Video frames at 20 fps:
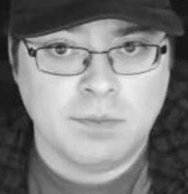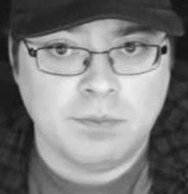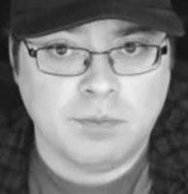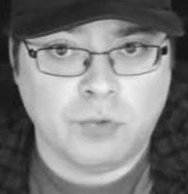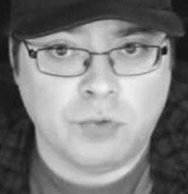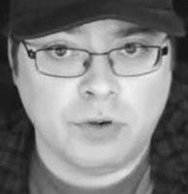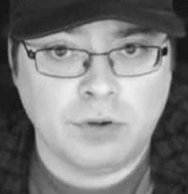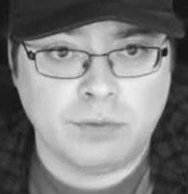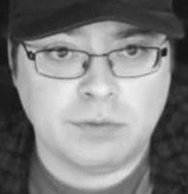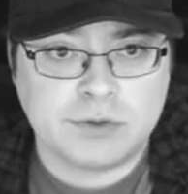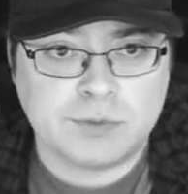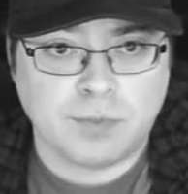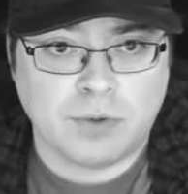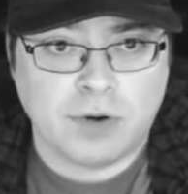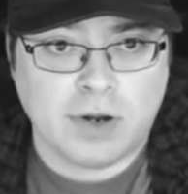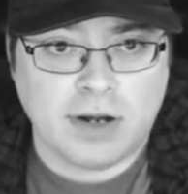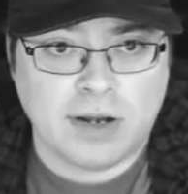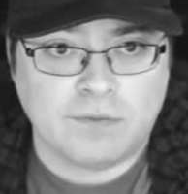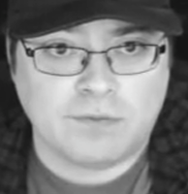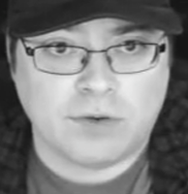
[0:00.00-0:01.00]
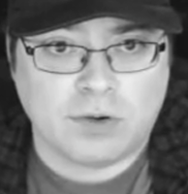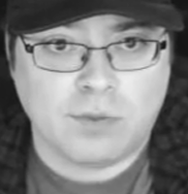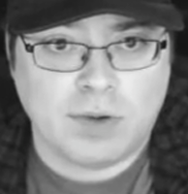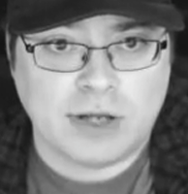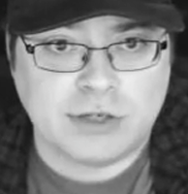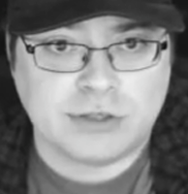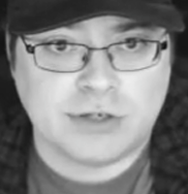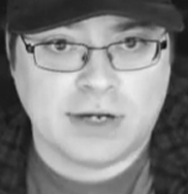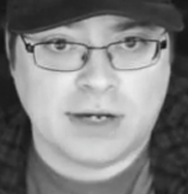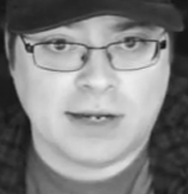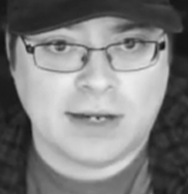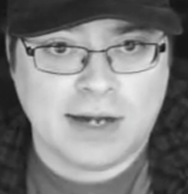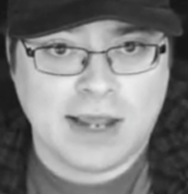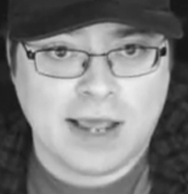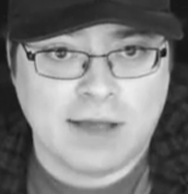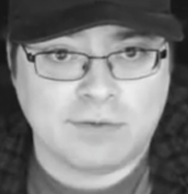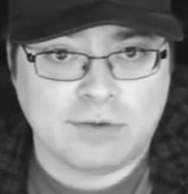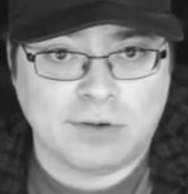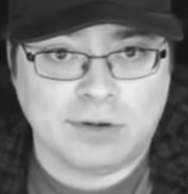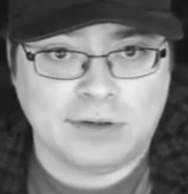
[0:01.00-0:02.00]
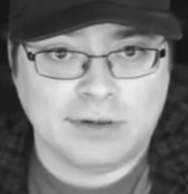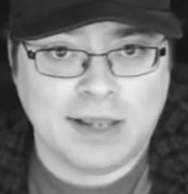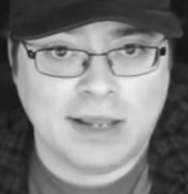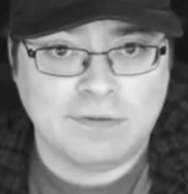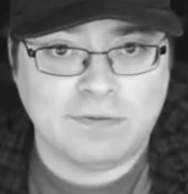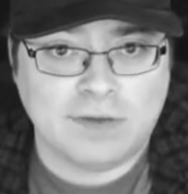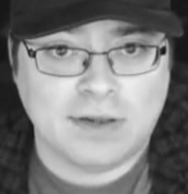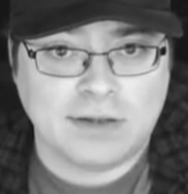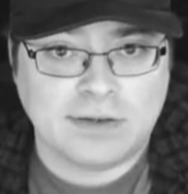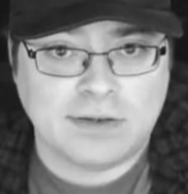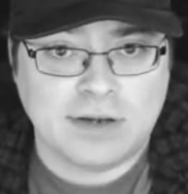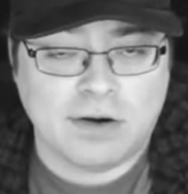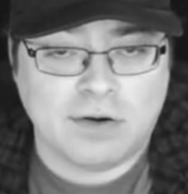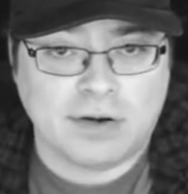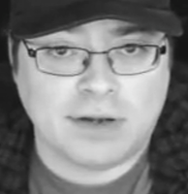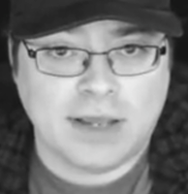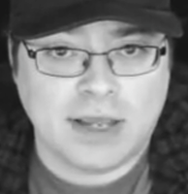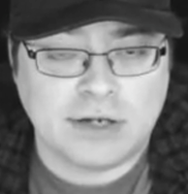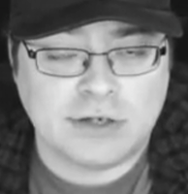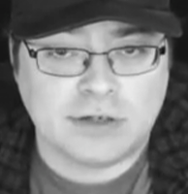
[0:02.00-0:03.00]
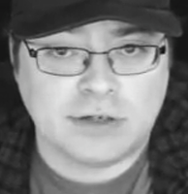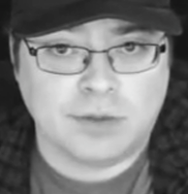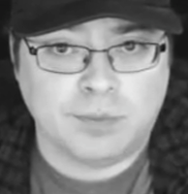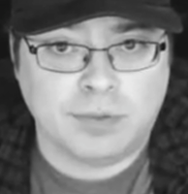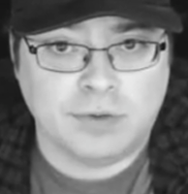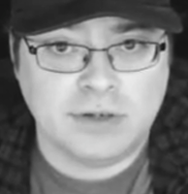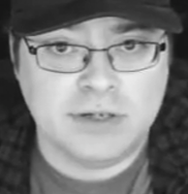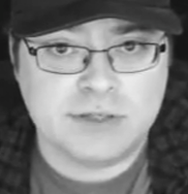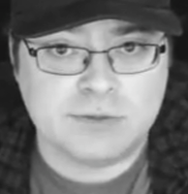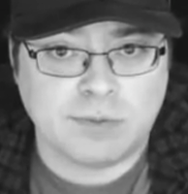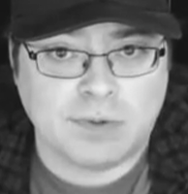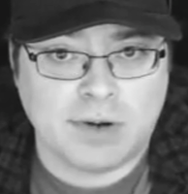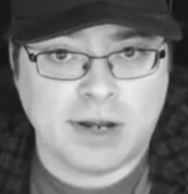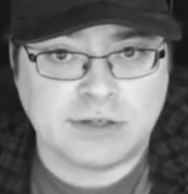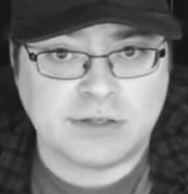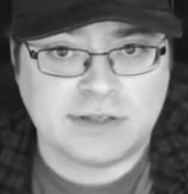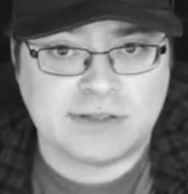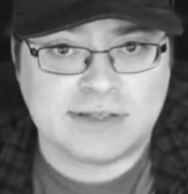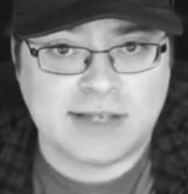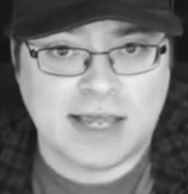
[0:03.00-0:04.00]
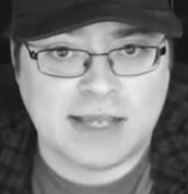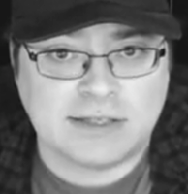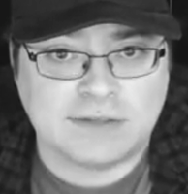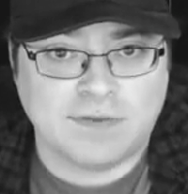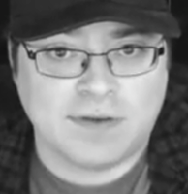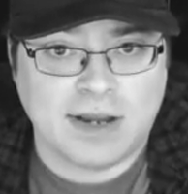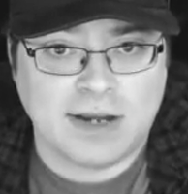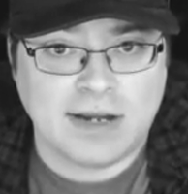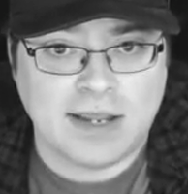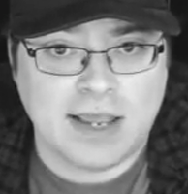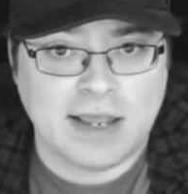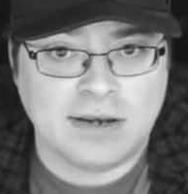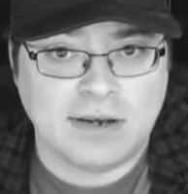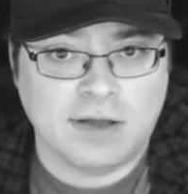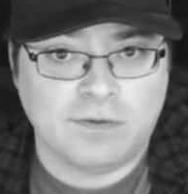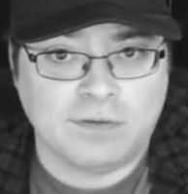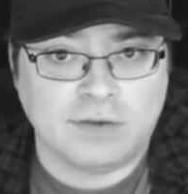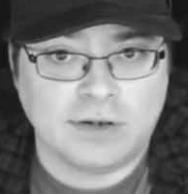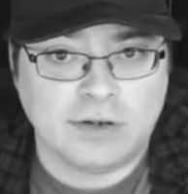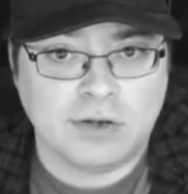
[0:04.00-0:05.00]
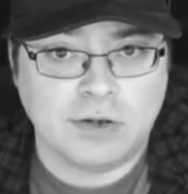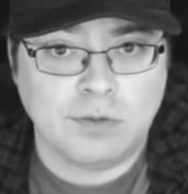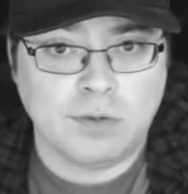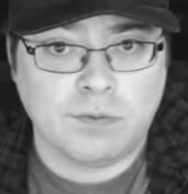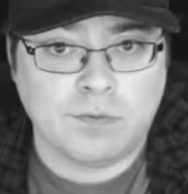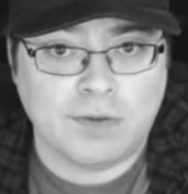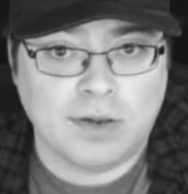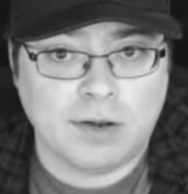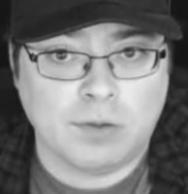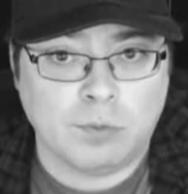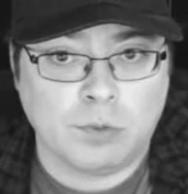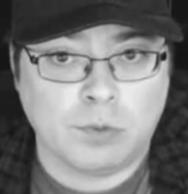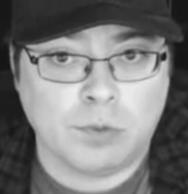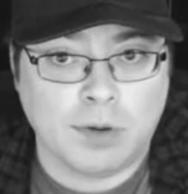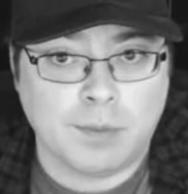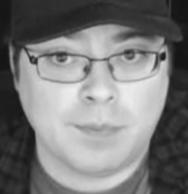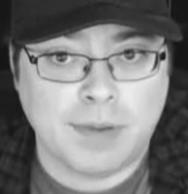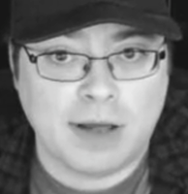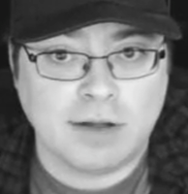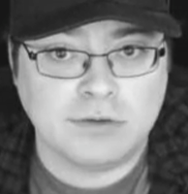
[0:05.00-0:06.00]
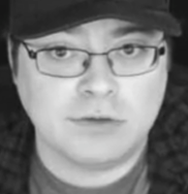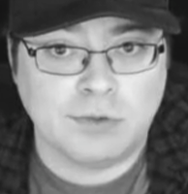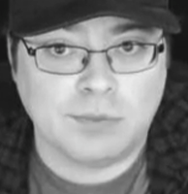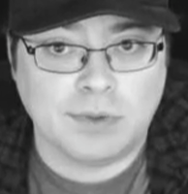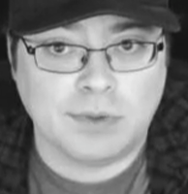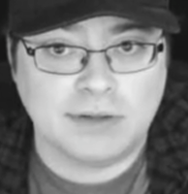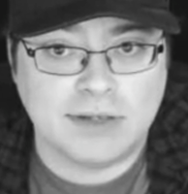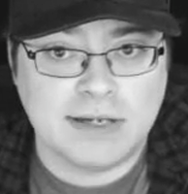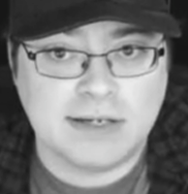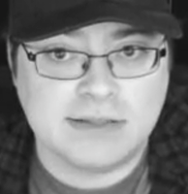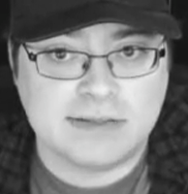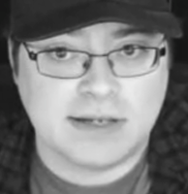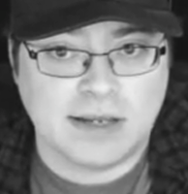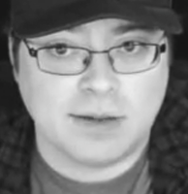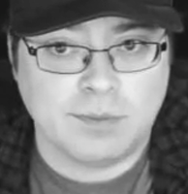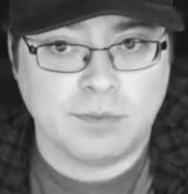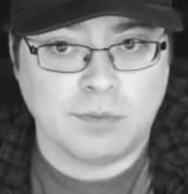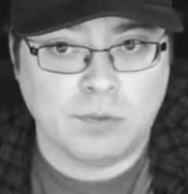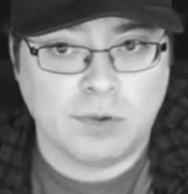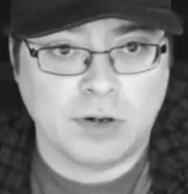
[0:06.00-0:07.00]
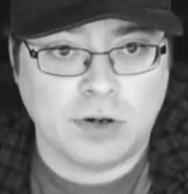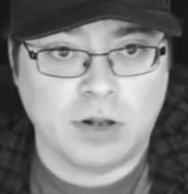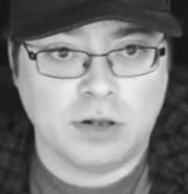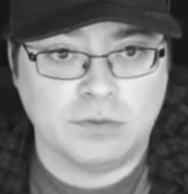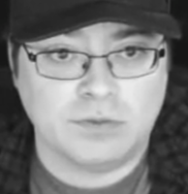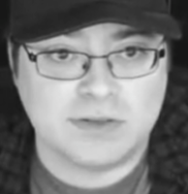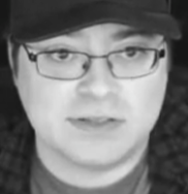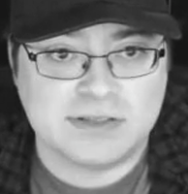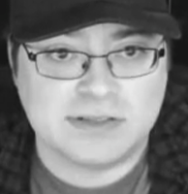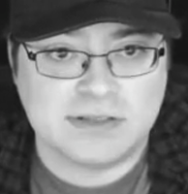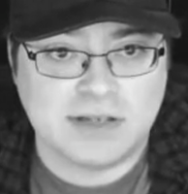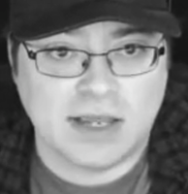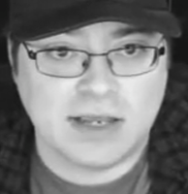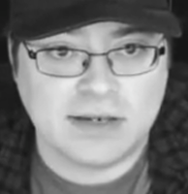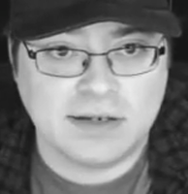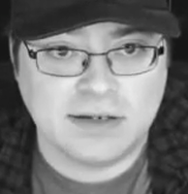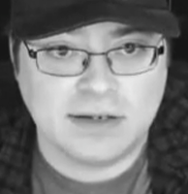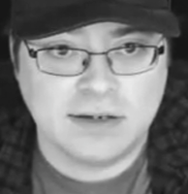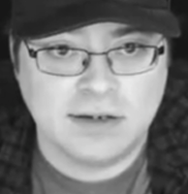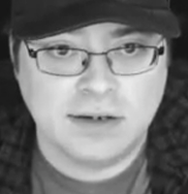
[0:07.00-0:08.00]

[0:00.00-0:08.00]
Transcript: Boyer was brought in for questioning, and after a lengthy interrogation, the police were actually satisfied he had nothing to do with it and were about to release him when all of a sudden,